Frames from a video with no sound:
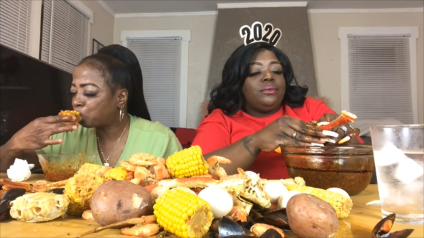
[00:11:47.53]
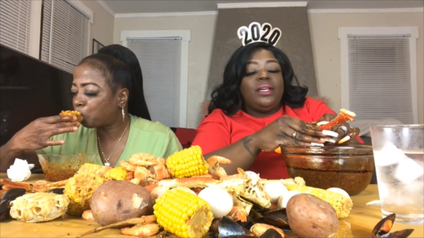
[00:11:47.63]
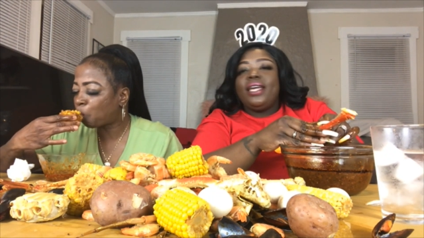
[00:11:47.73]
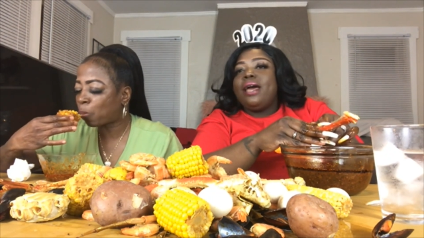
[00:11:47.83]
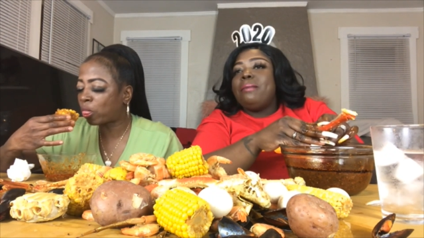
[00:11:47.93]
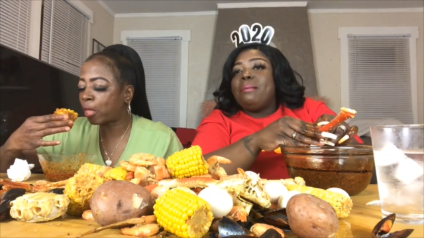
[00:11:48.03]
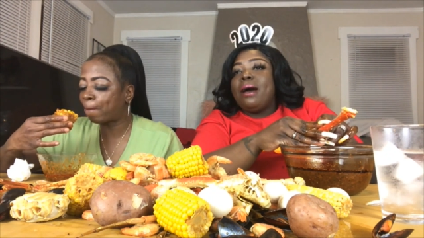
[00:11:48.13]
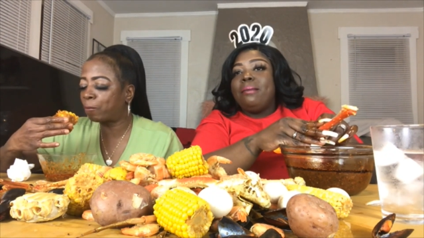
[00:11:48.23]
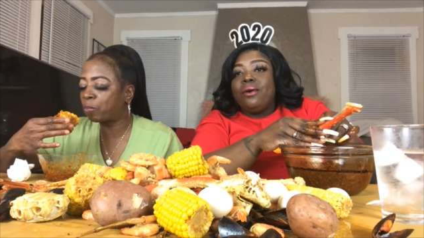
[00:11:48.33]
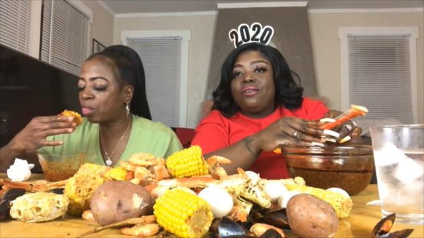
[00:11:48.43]
Speaker 1: It got my
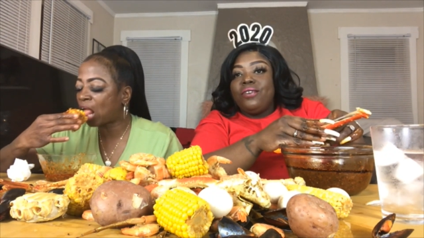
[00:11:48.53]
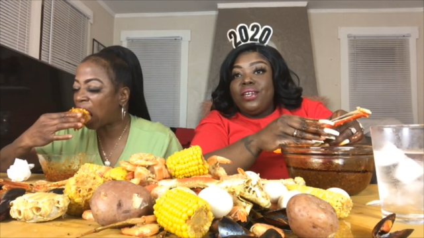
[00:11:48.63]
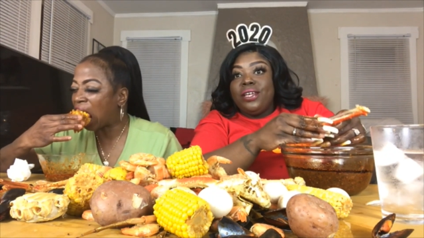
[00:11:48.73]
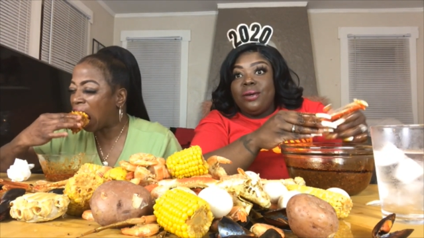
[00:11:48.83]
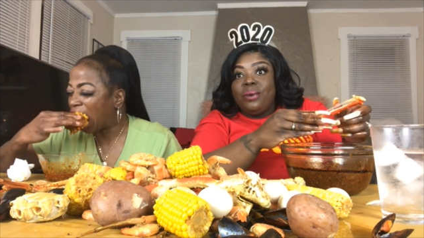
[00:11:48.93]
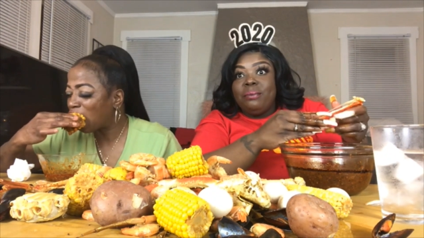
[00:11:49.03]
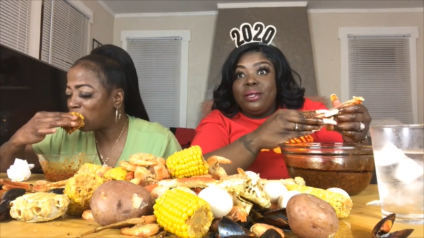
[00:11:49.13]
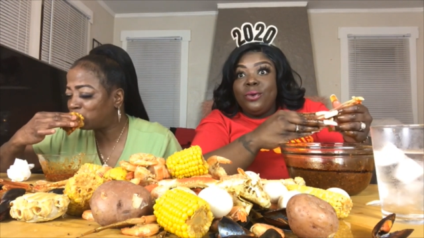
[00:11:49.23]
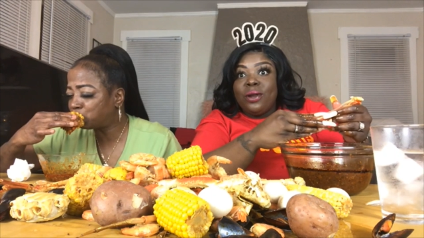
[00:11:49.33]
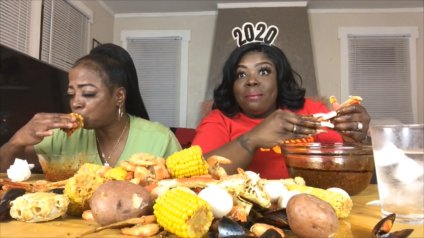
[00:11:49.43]
mama on the video with me
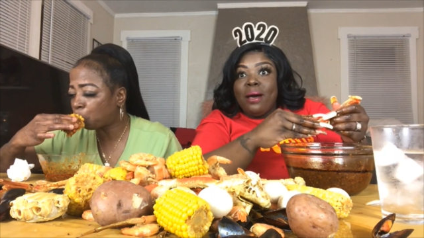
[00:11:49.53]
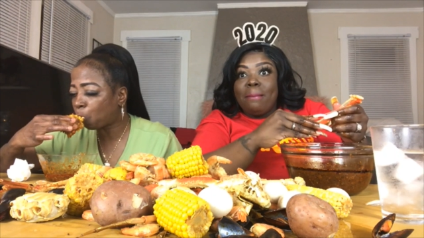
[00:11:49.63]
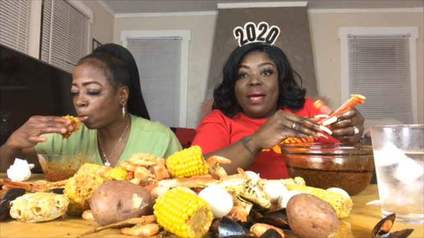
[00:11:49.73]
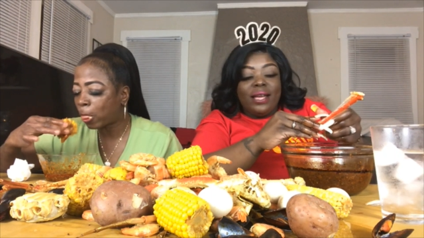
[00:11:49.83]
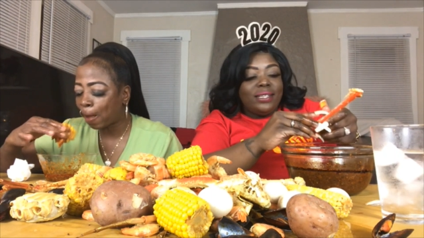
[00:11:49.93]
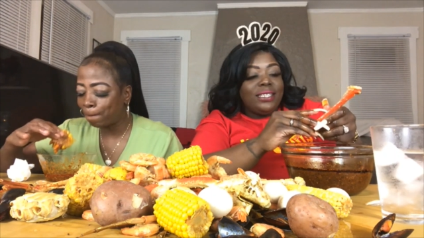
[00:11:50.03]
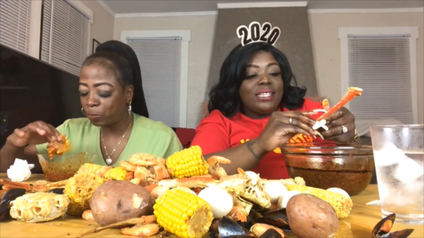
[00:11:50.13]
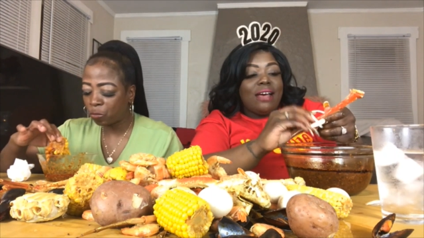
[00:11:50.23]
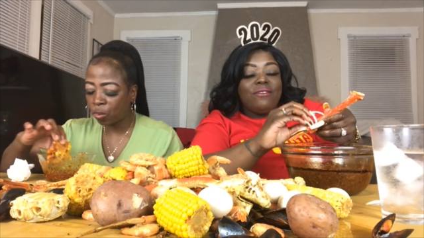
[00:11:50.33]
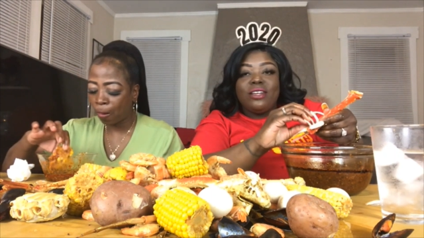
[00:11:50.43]
doing mm-hmm. a mukbang. This is
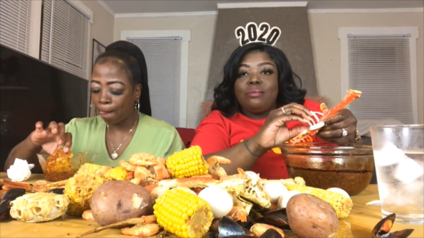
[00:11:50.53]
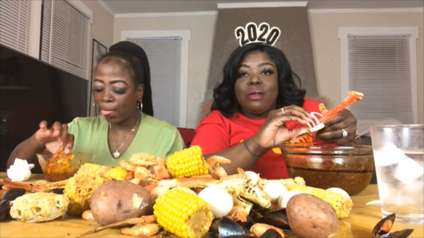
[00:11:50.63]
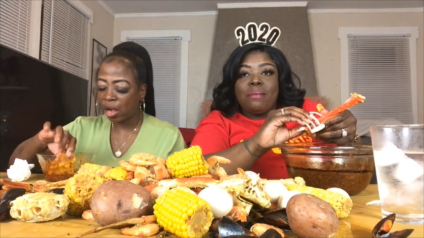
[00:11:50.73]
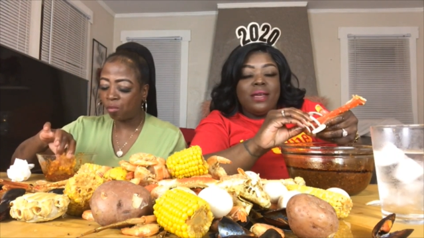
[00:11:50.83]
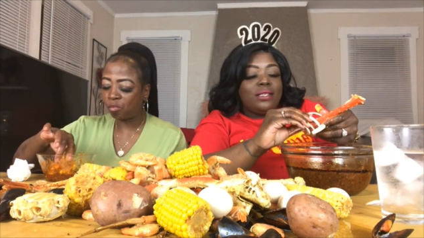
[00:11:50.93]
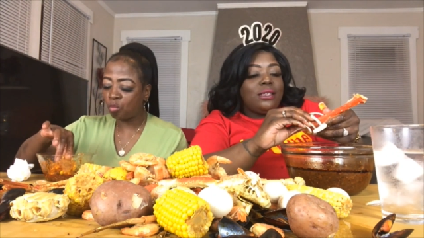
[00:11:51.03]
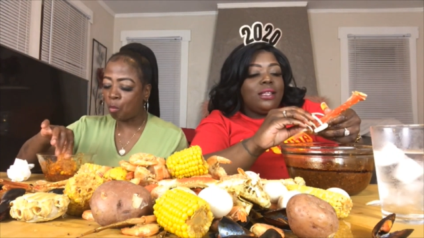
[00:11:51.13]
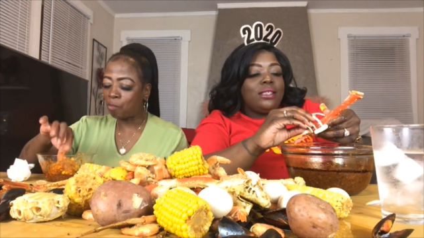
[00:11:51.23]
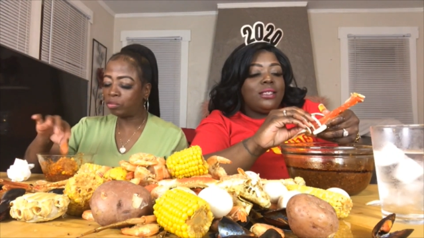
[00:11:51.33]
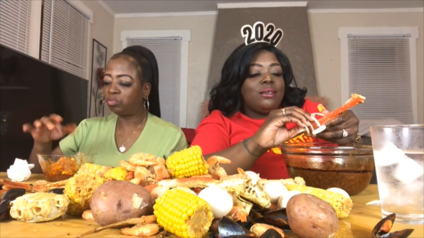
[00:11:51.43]
our first mukbang together,
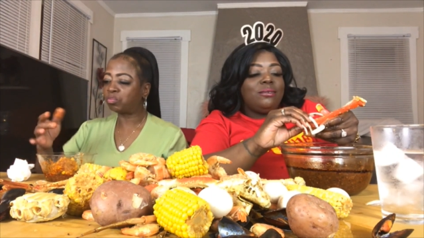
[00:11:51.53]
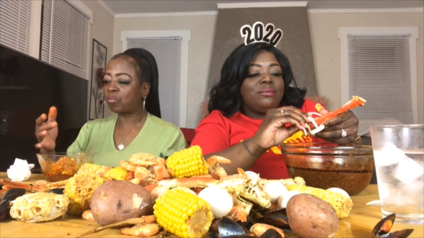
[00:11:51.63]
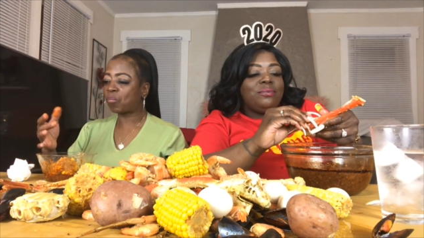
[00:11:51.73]
so